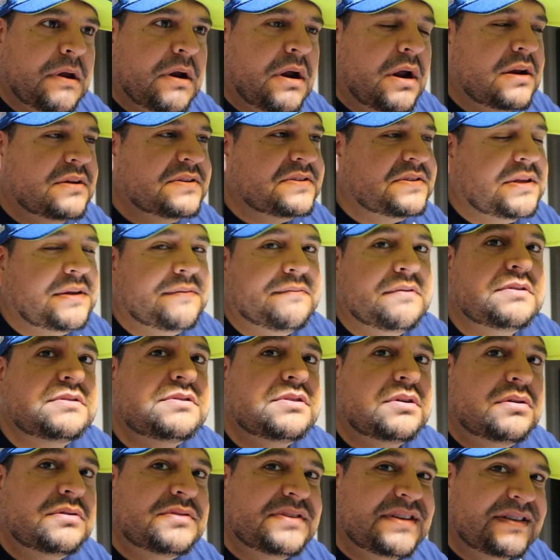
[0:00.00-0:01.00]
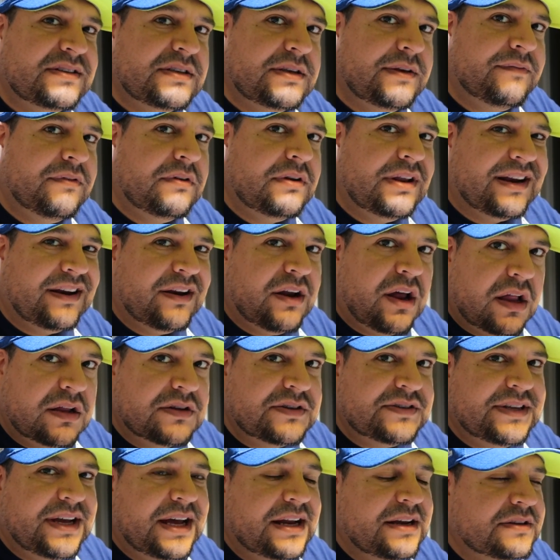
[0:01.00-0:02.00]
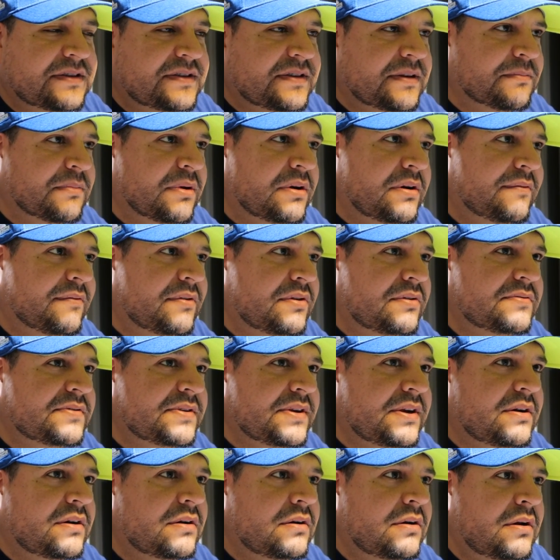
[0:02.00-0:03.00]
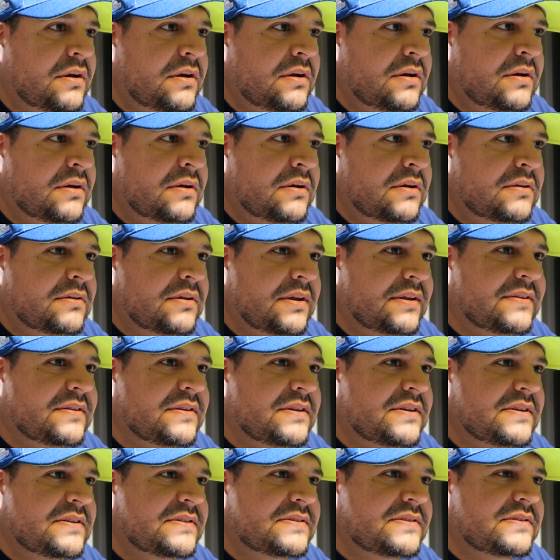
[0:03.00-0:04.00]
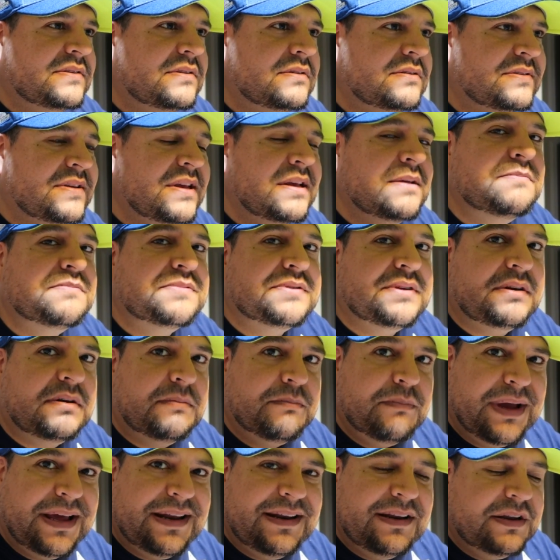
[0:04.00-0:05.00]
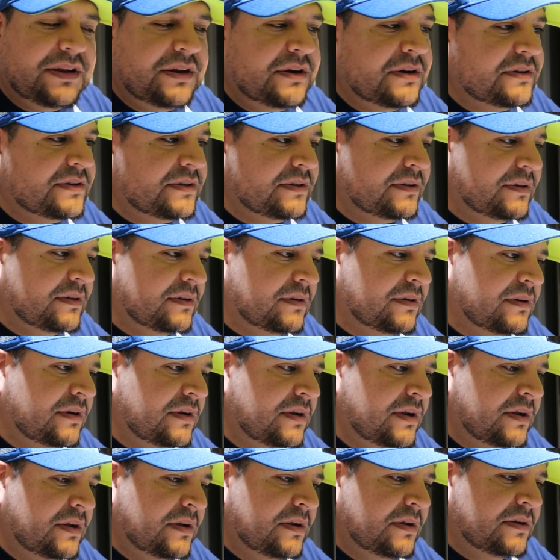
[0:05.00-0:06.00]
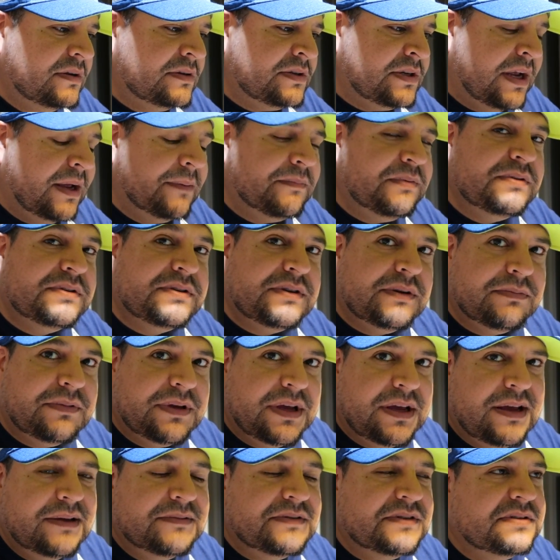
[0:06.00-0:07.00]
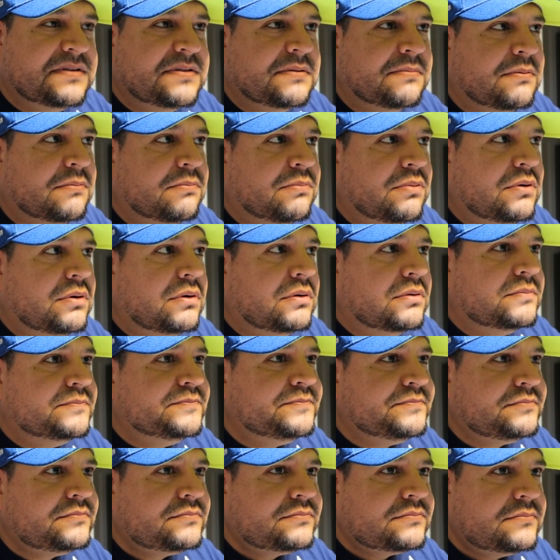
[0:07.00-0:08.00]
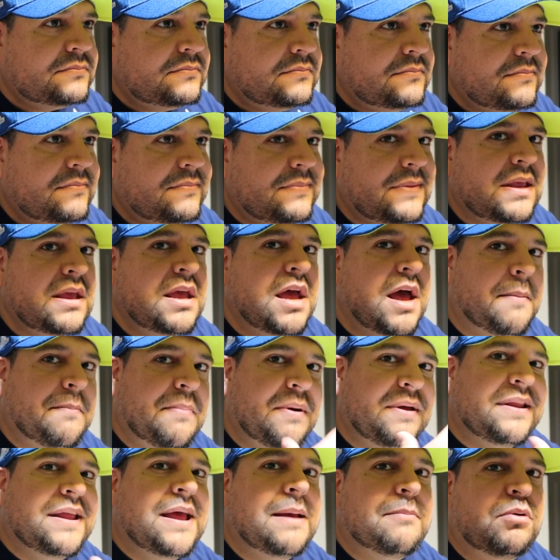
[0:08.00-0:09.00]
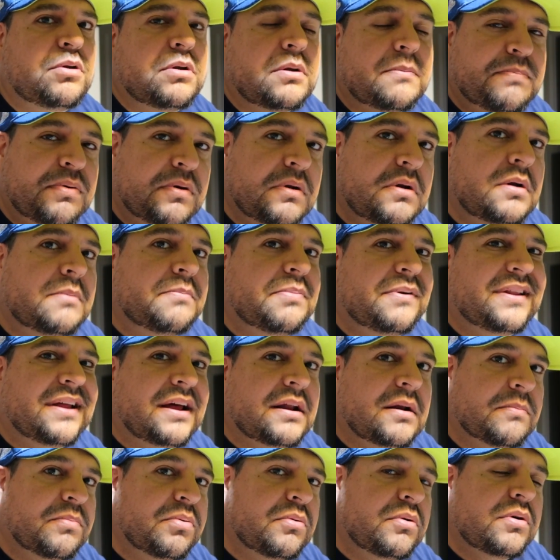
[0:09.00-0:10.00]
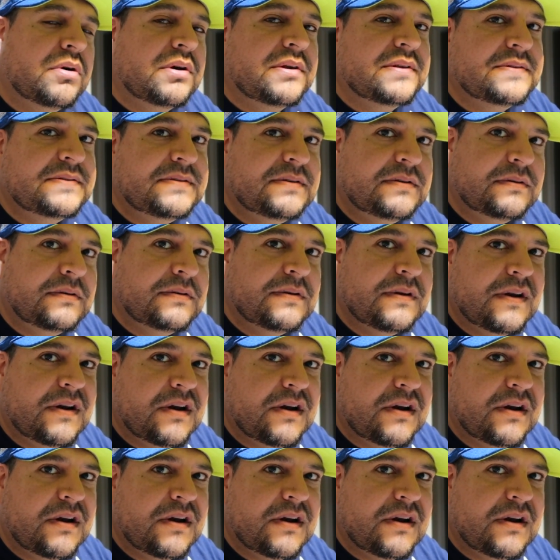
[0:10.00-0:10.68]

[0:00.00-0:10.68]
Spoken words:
All right, Stephen Jones has even acknowledged that in some interviews here, that these teams that have made it here to the championship games and Super Bowl have been able to put up a lot of points.